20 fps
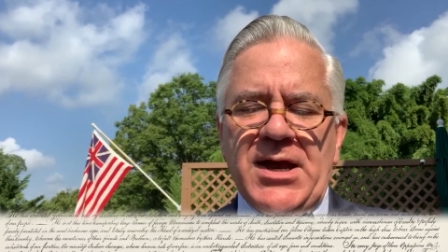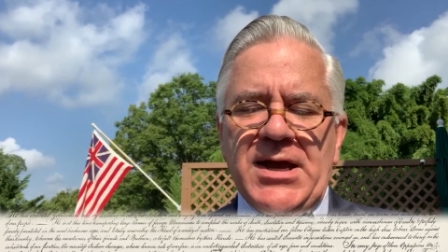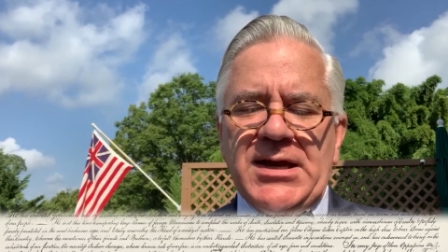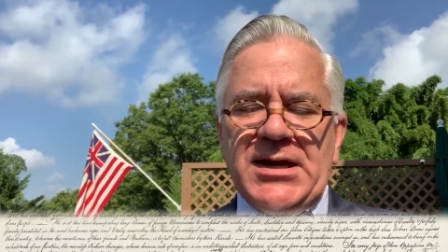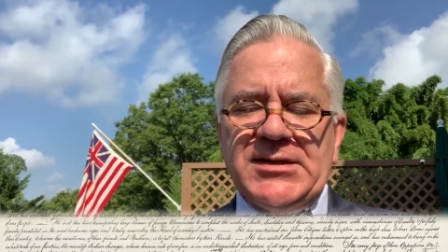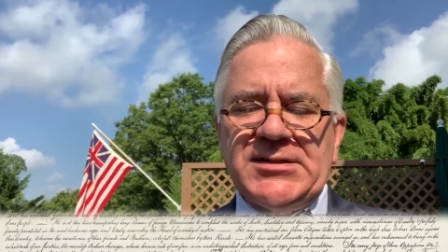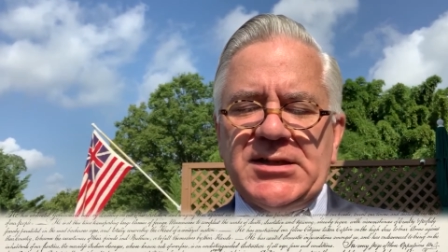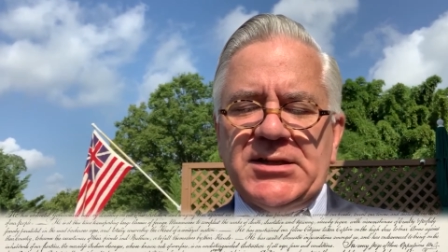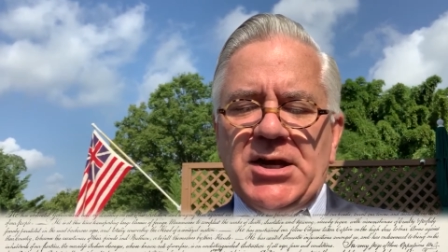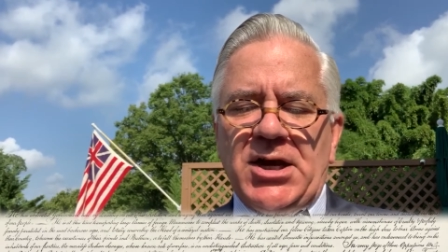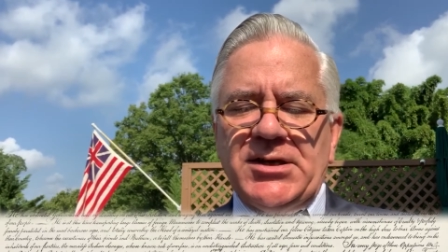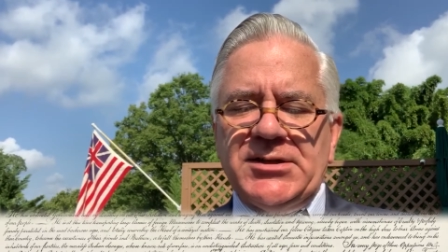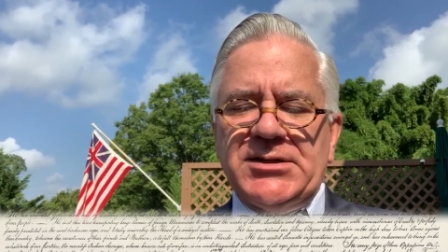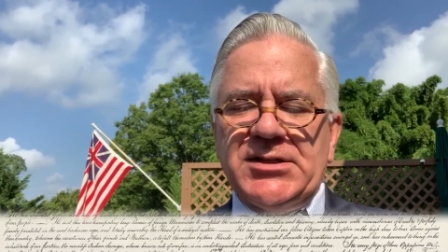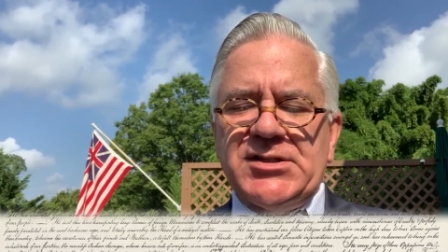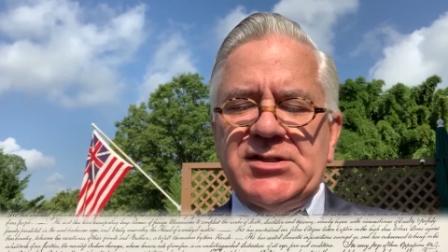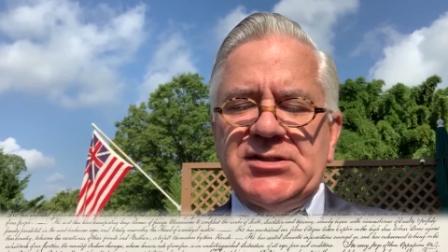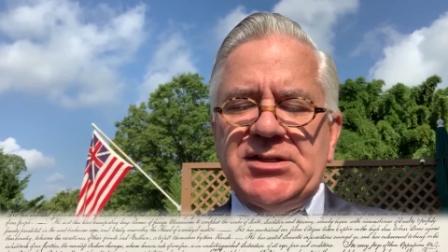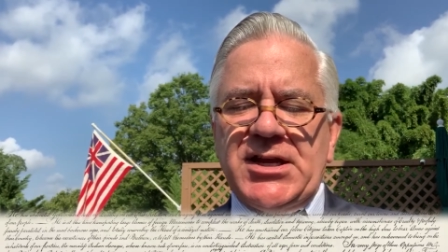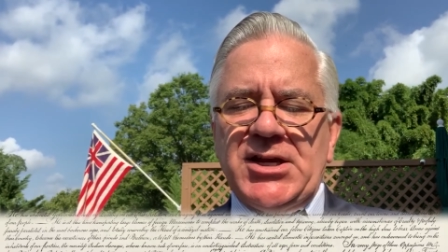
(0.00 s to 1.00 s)
is an
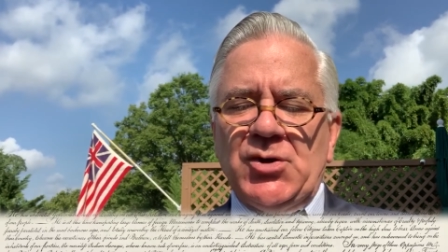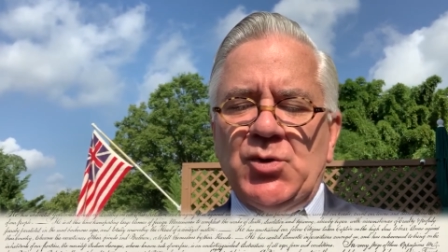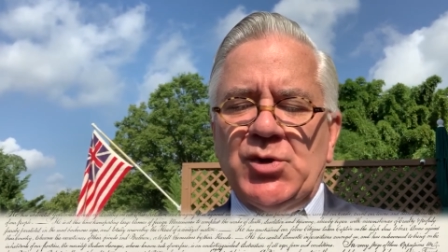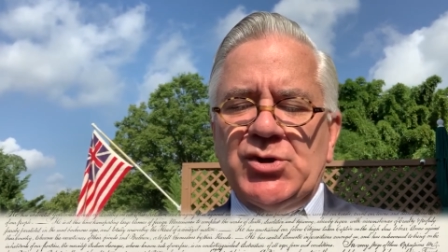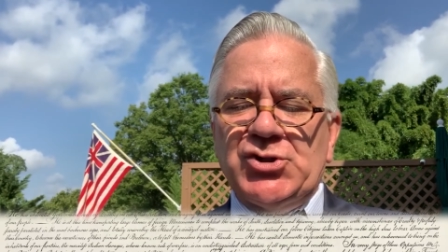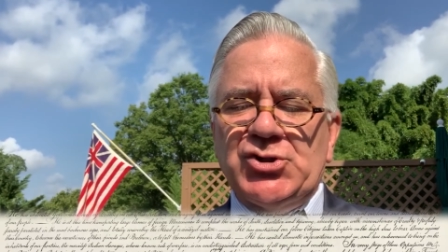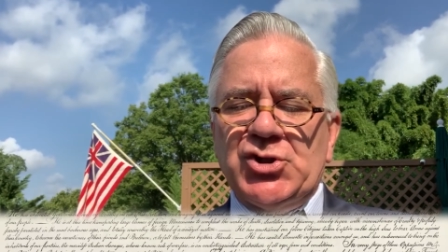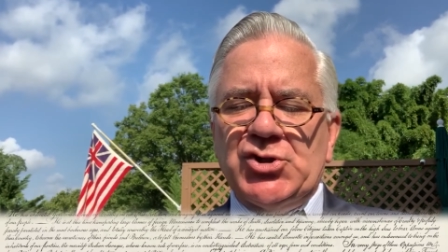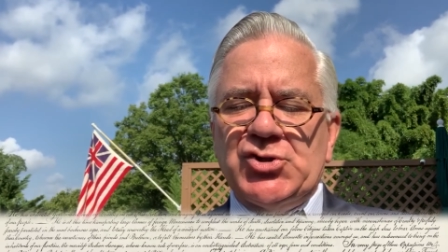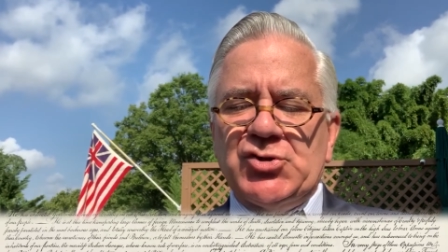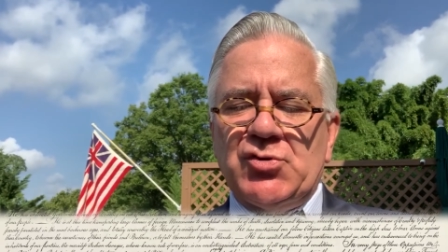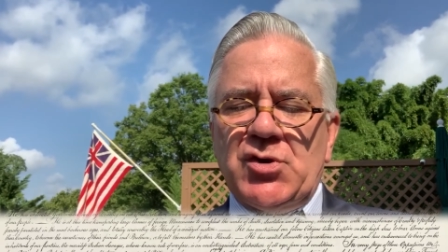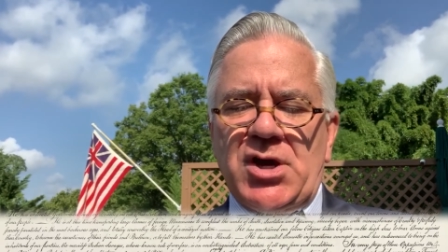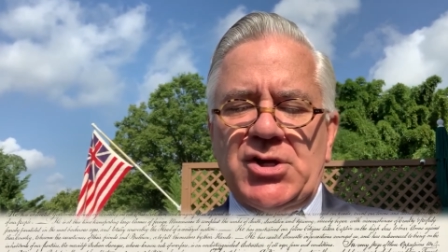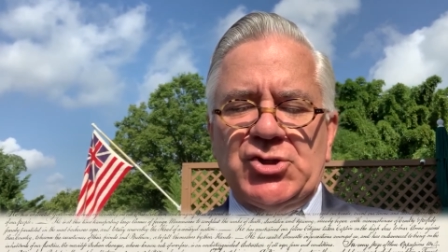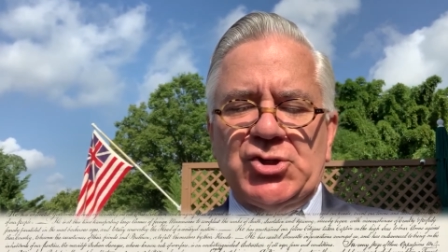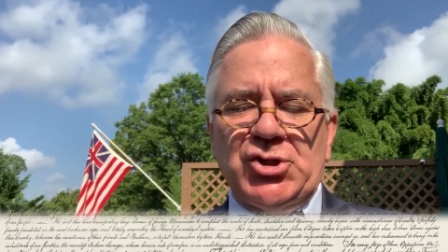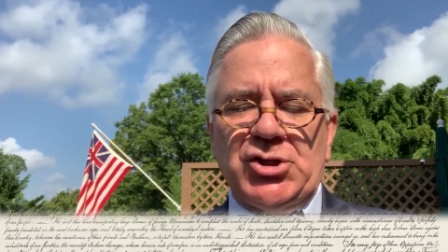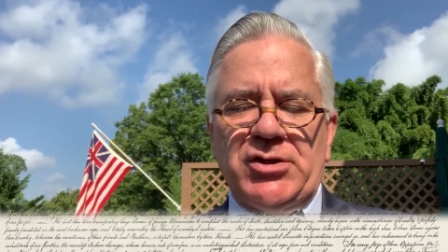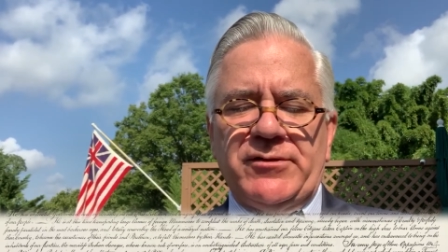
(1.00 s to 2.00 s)
undistinguished
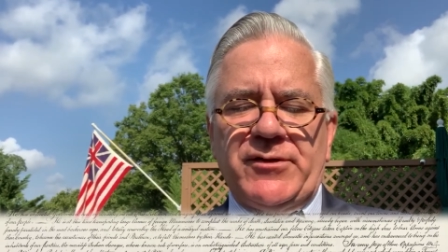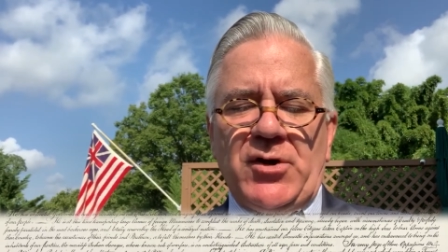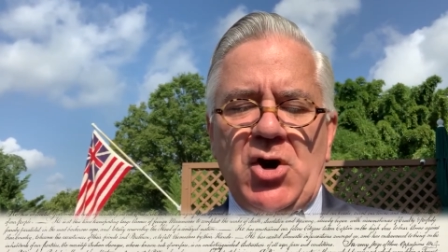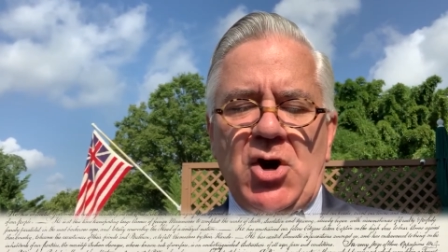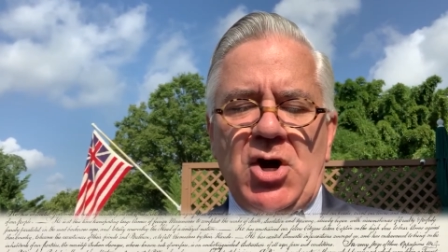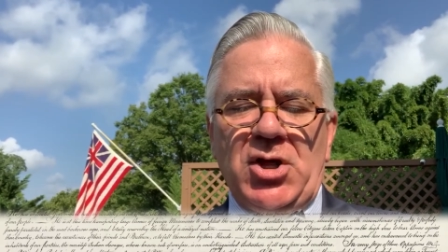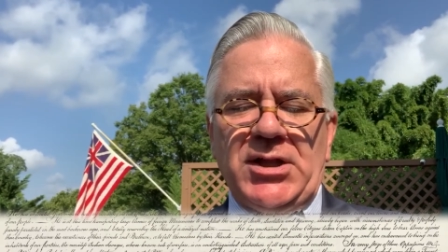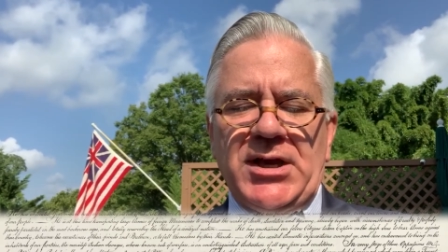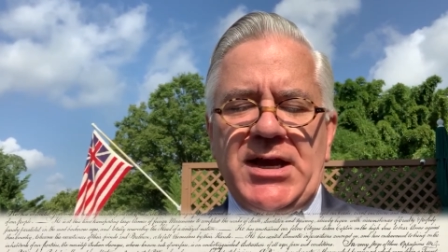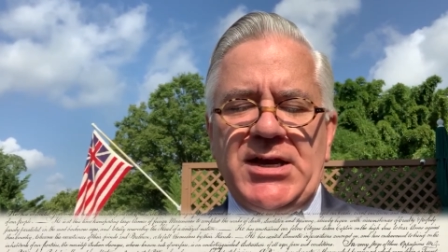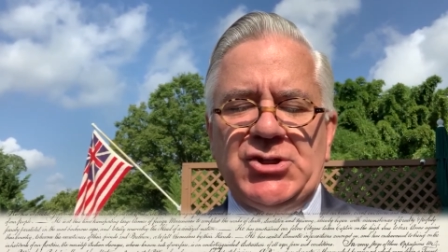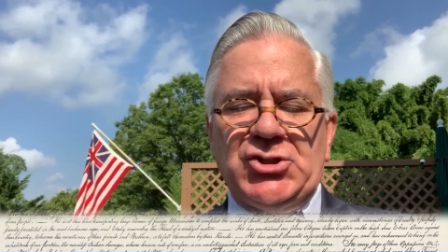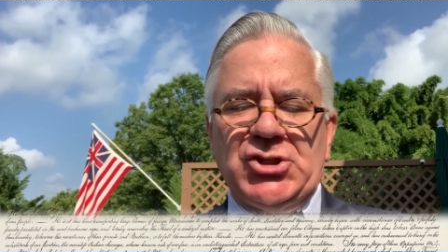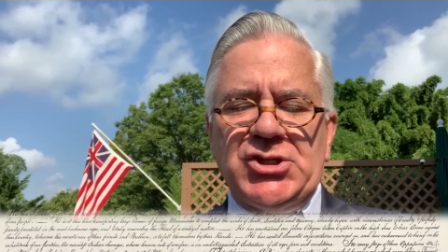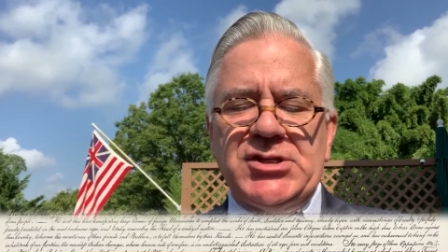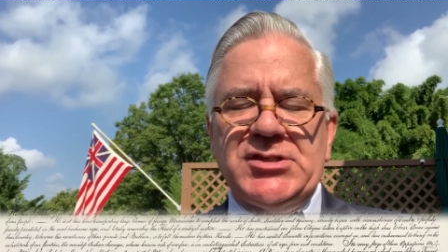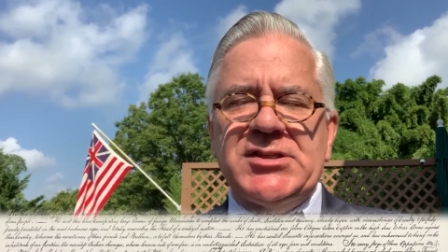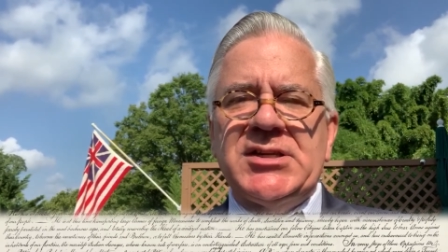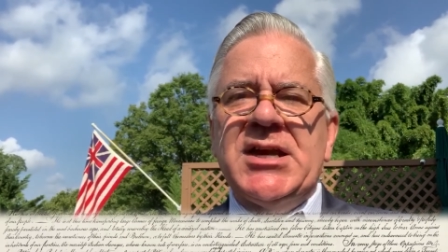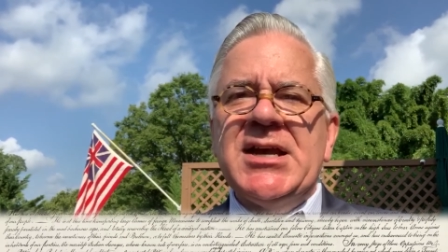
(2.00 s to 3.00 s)
destruction of all
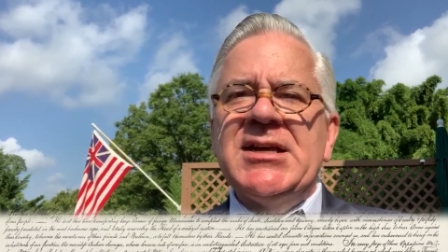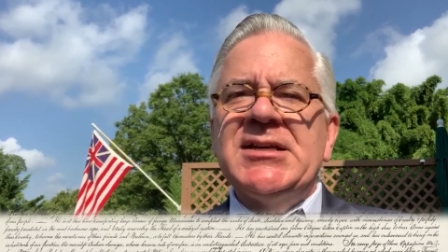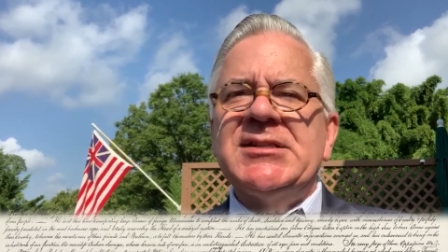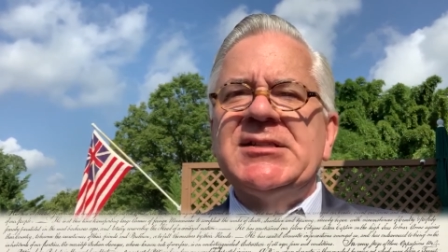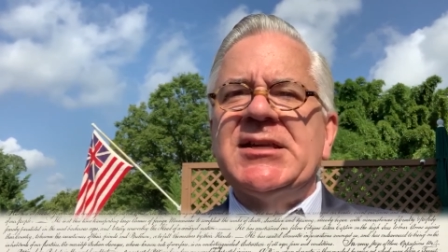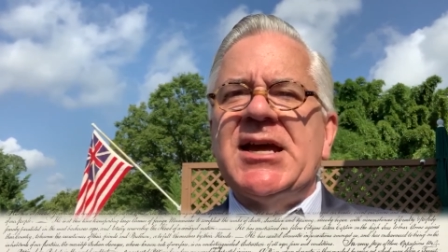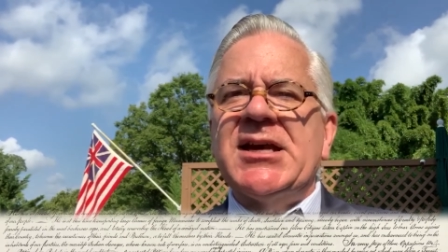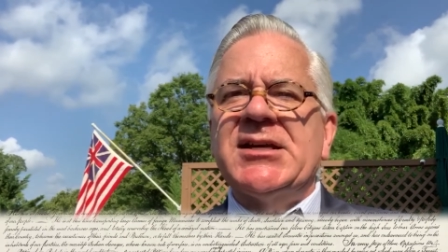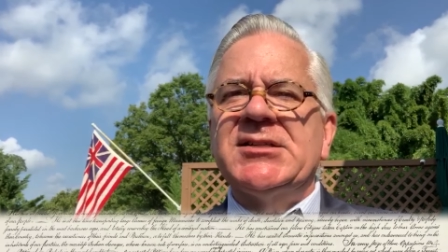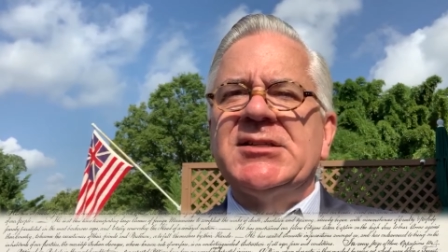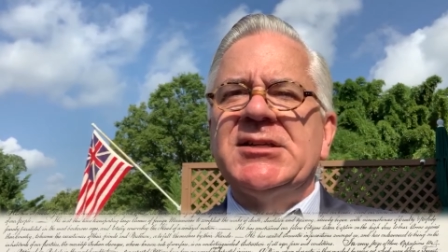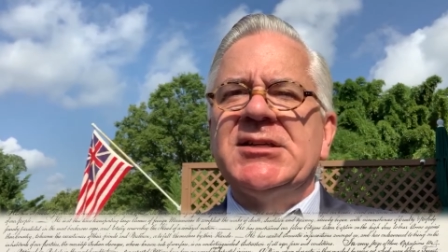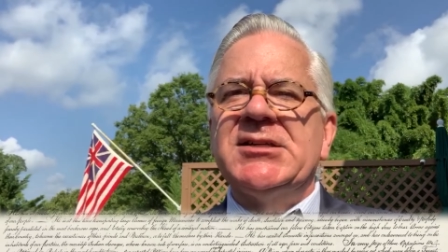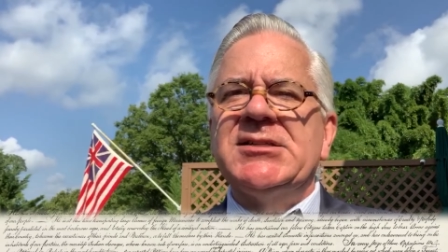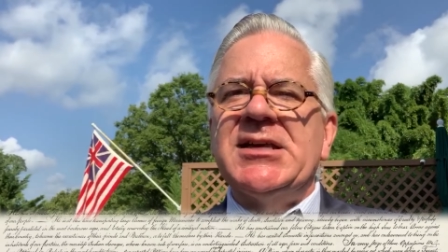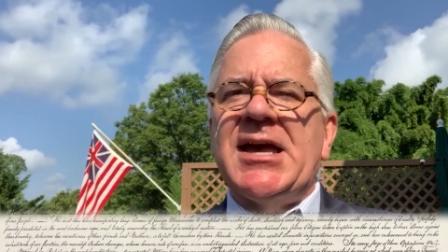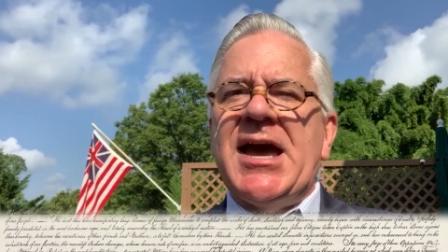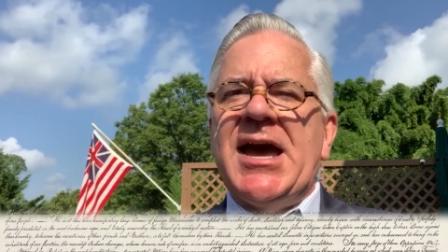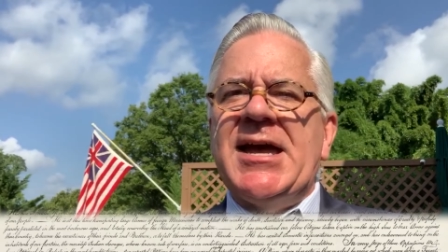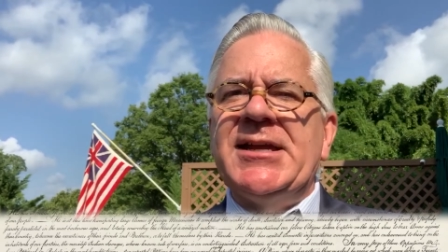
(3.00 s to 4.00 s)
ages,
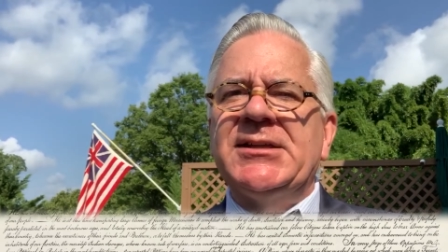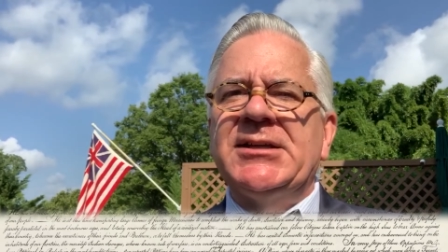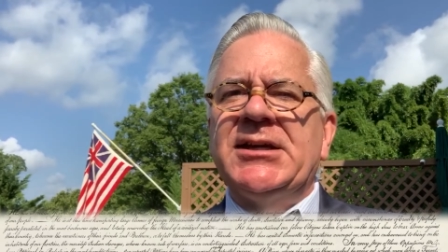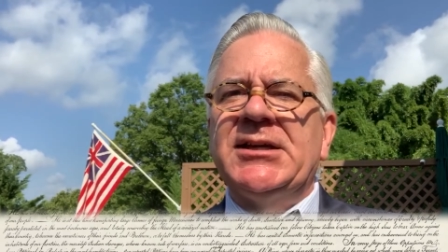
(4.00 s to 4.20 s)
sexes, and